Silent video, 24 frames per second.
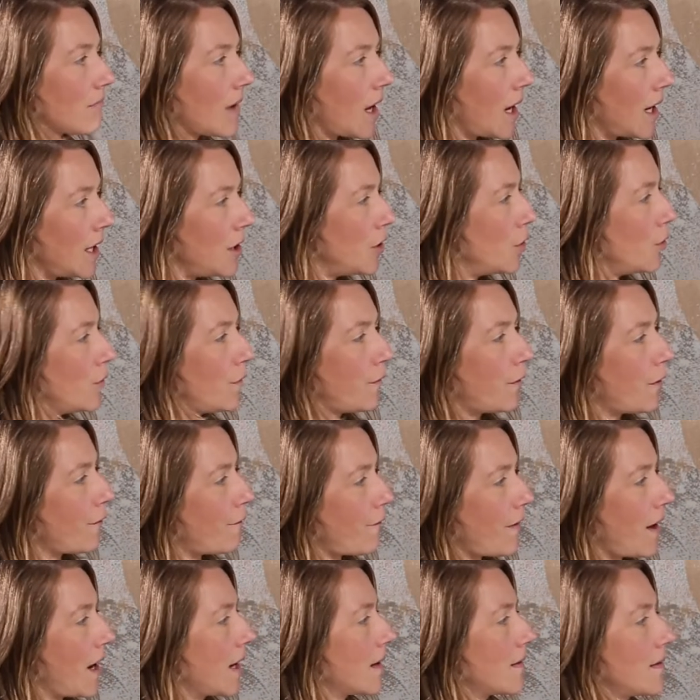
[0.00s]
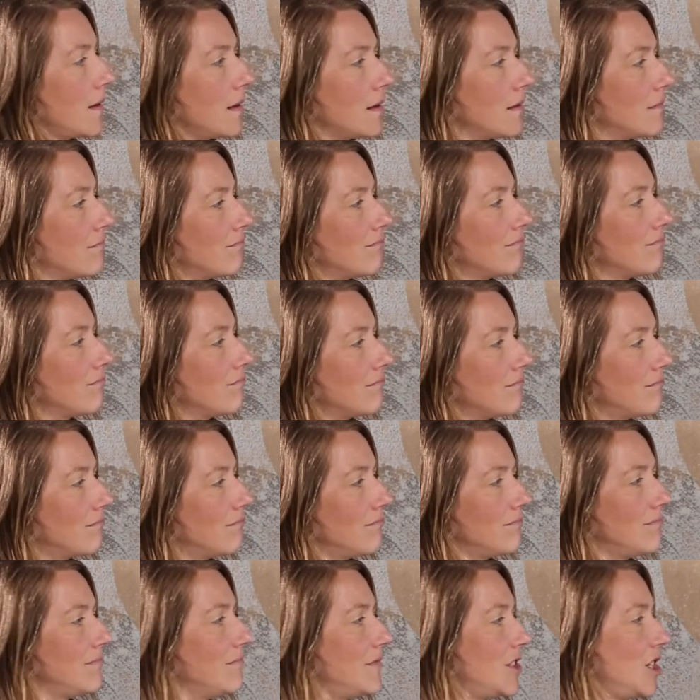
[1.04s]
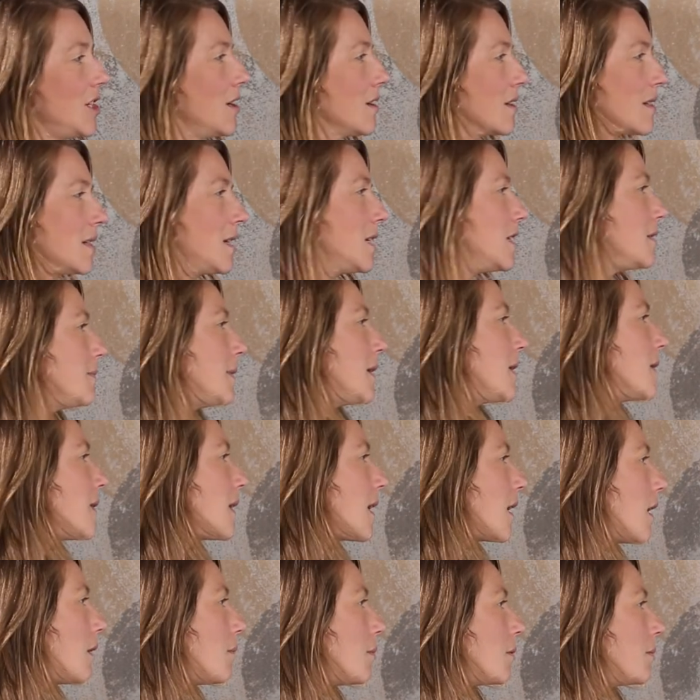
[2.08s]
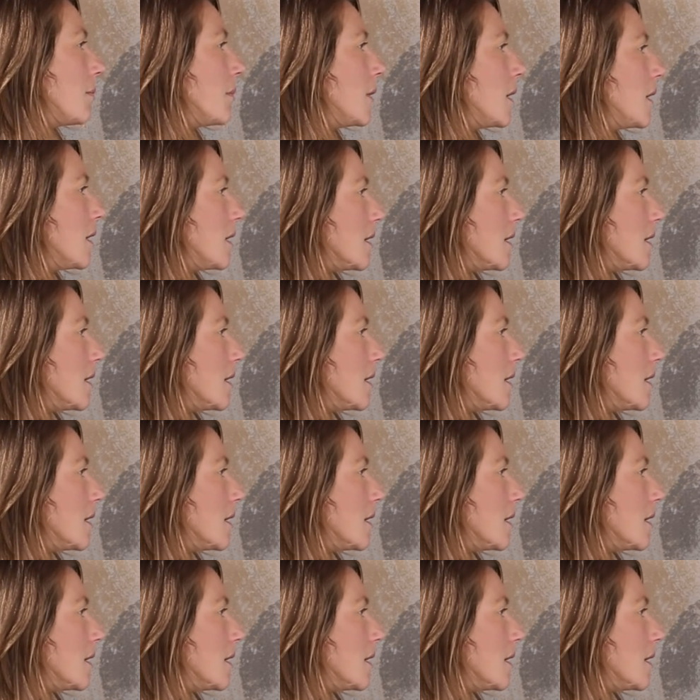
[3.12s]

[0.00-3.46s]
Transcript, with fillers: I know for a fact that she doesn't need to be in the album.